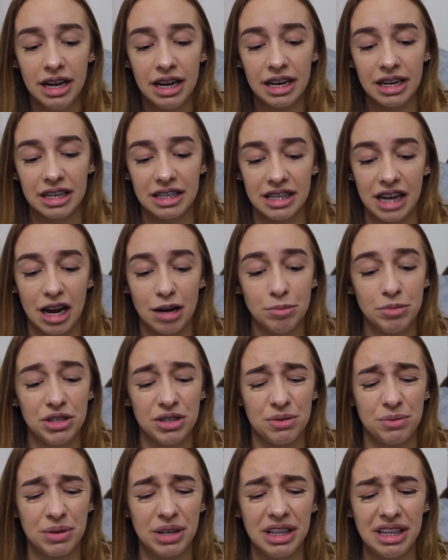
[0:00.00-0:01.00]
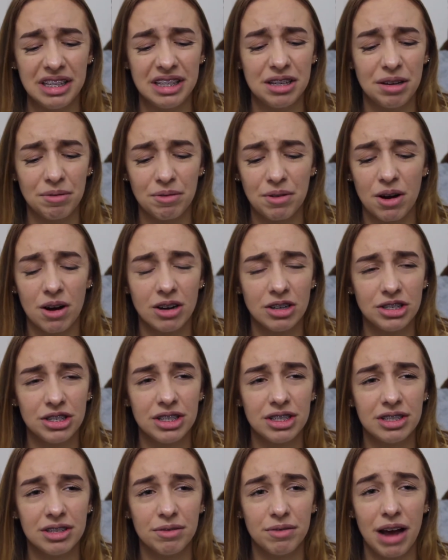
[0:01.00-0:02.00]
because I'm just really
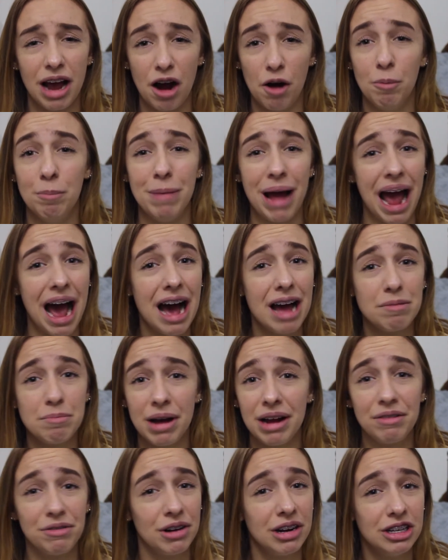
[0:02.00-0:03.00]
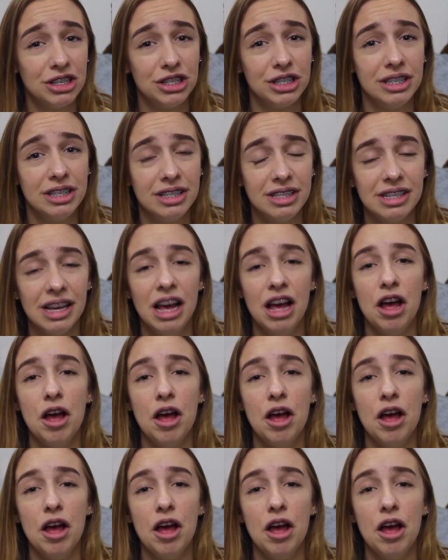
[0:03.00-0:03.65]
self-conscious of how bad my French is,